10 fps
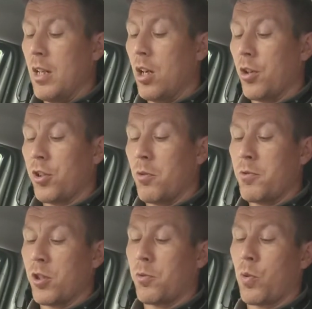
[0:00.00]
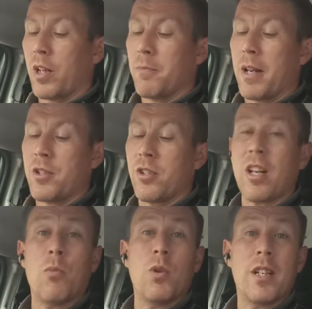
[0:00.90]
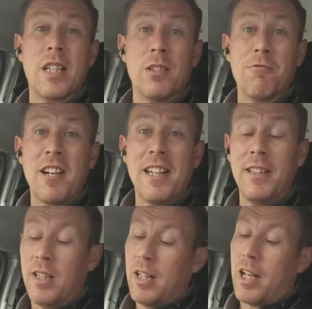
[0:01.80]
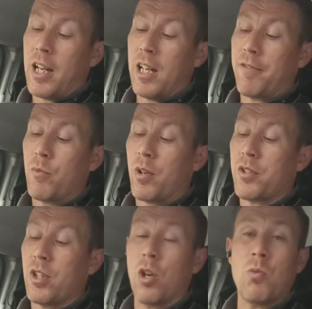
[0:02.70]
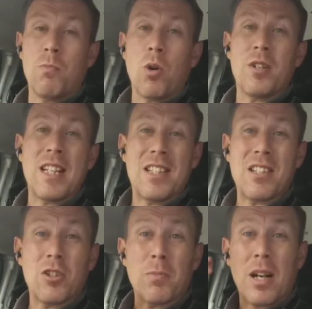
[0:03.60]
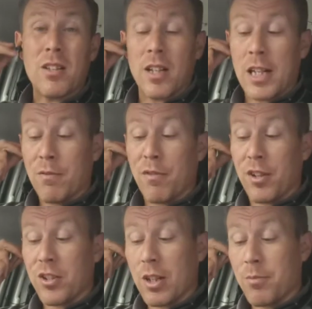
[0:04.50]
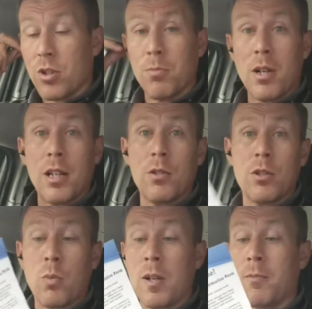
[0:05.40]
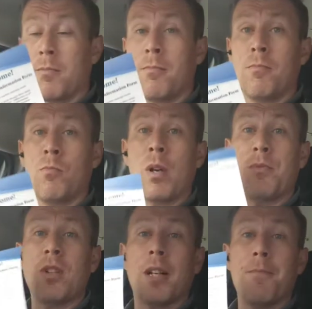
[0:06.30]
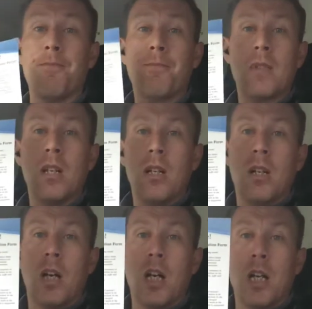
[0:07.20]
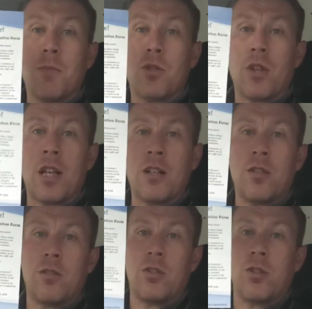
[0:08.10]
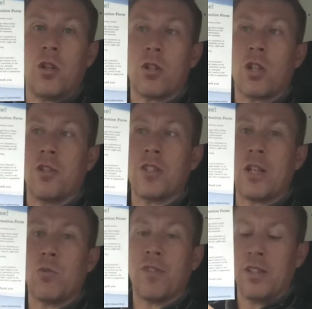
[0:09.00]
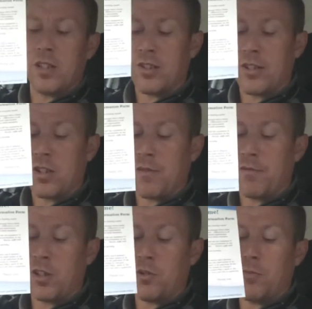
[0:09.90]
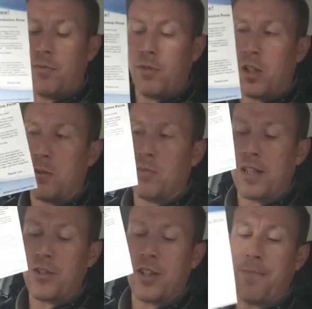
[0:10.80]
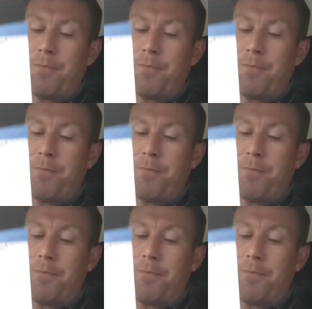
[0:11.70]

Also, just quickly mentions that I work in the rain, and if they want to know more details about that, it refers them to my website. So that's all contained within this little envelope letter.